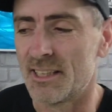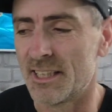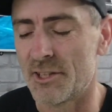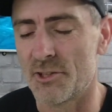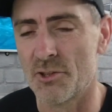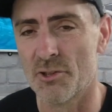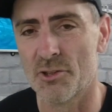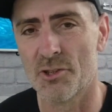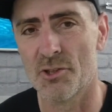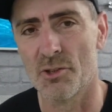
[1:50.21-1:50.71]

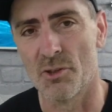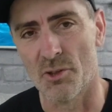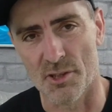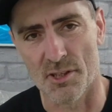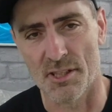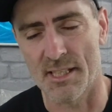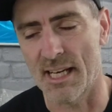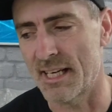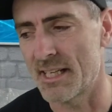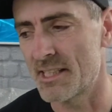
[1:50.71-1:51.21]
And it just sort
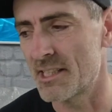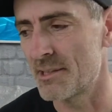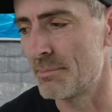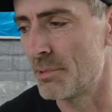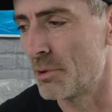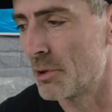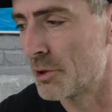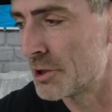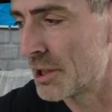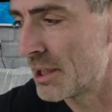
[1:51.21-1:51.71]
of steadies the
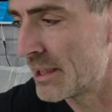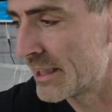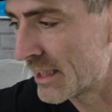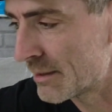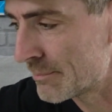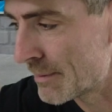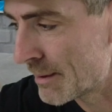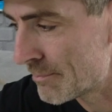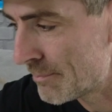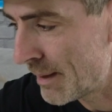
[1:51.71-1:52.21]
brush a
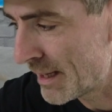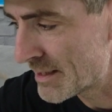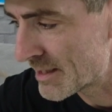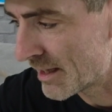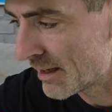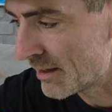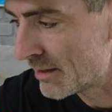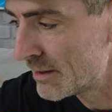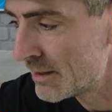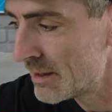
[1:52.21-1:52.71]
little bit
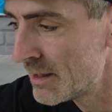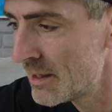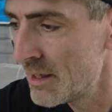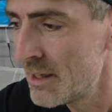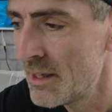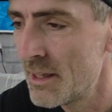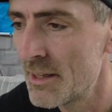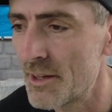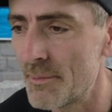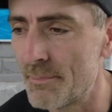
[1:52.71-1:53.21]
better.
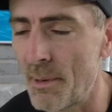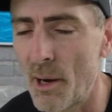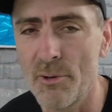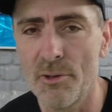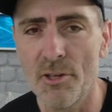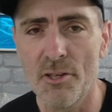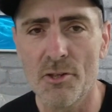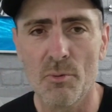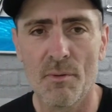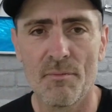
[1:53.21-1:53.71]
The
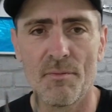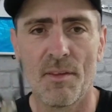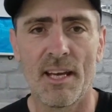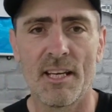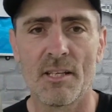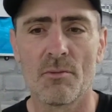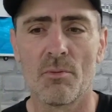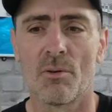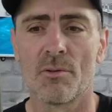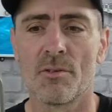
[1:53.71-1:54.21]
bonus with
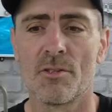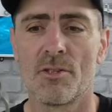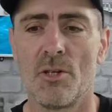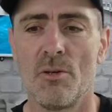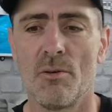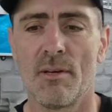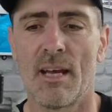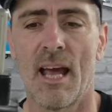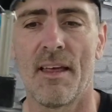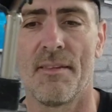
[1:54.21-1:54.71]
these
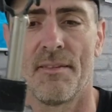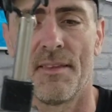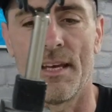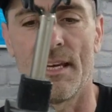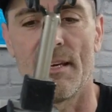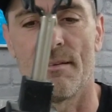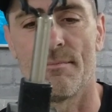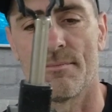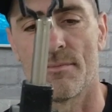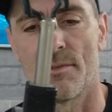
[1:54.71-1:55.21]
ones, you get
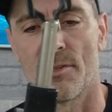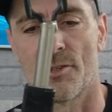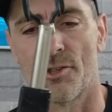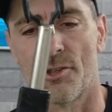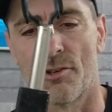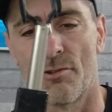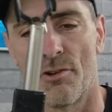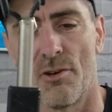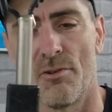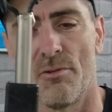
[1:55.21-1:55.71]
the
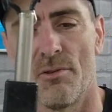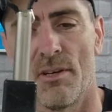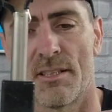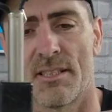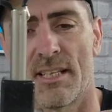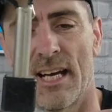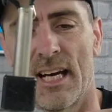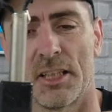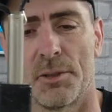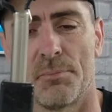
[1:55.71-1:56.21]
screw
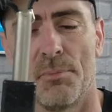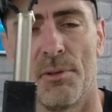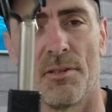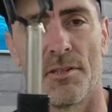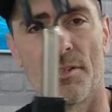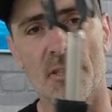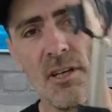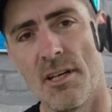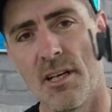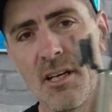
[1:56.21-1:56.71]

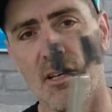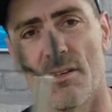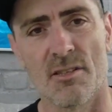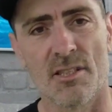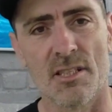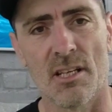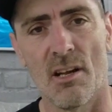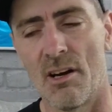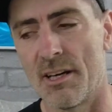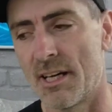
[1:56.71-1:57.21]
attachment so you
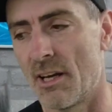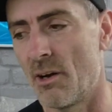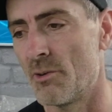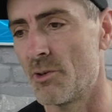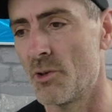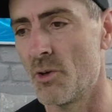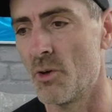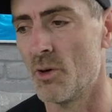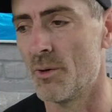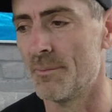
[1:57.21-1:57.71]
can slide it
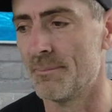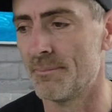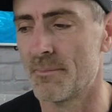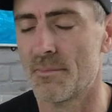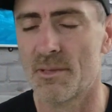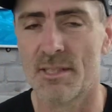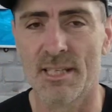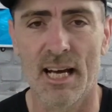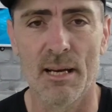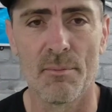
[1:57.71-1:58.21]
on
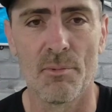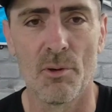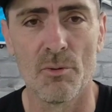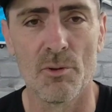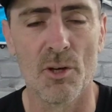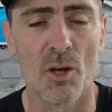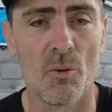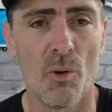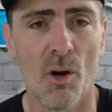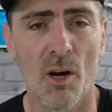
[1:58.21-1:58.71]
your
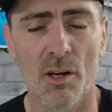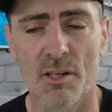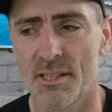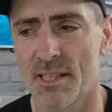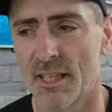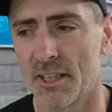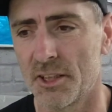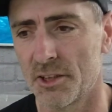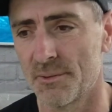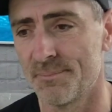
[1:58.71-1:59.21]
table, your
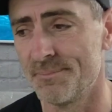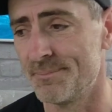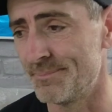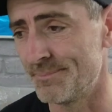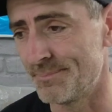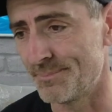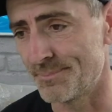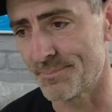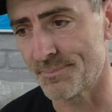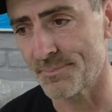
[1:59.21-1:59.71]

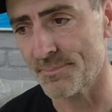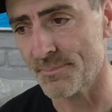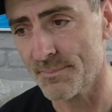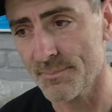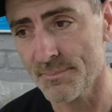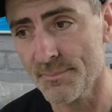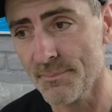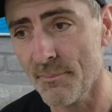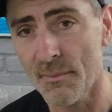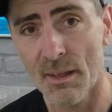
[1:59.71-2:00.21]
workstation,
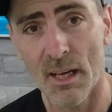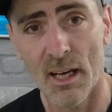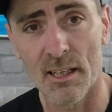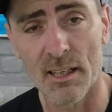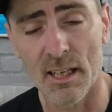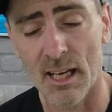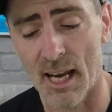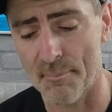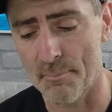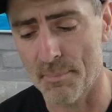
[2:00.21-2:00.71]

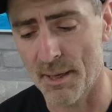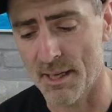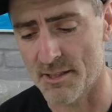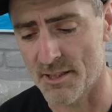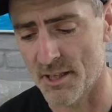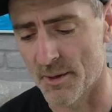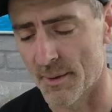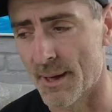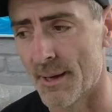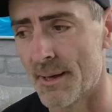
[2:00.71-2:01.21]
and clamp
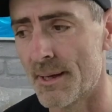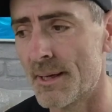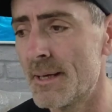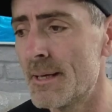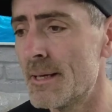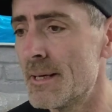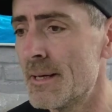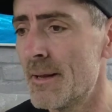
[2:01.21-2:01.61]
it to it.